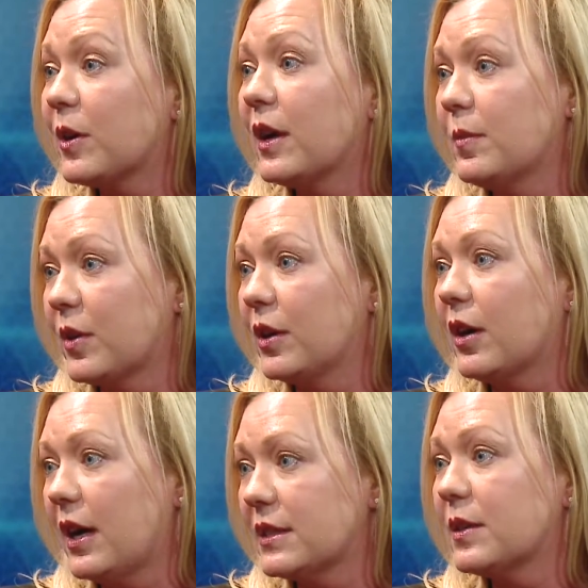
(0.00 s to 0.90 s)
and
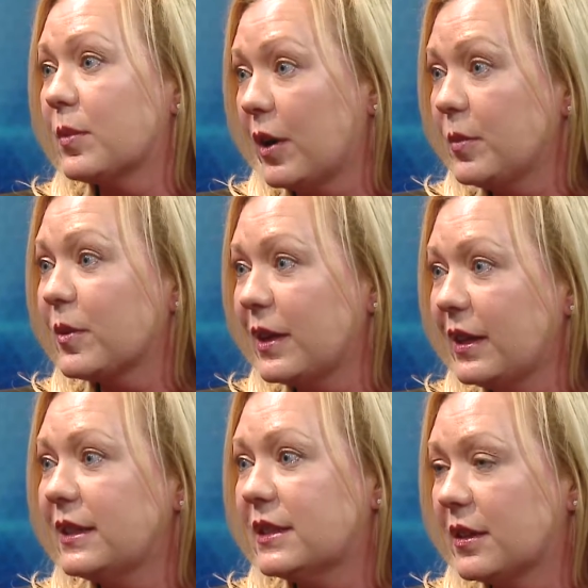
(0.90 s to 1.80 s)
progress
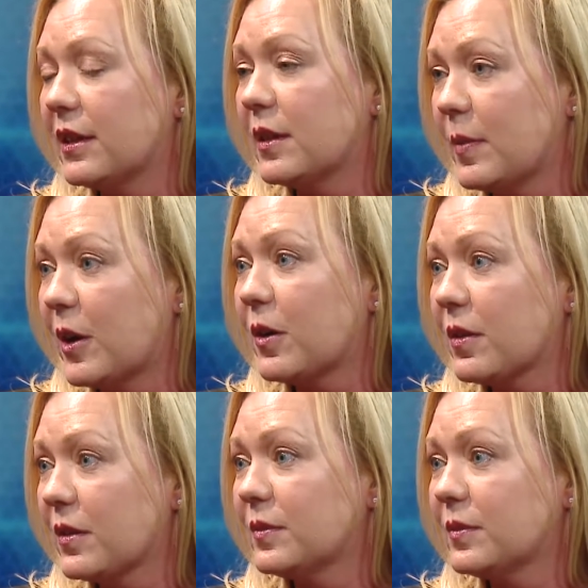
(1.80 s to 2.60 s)
appropriately during the birth.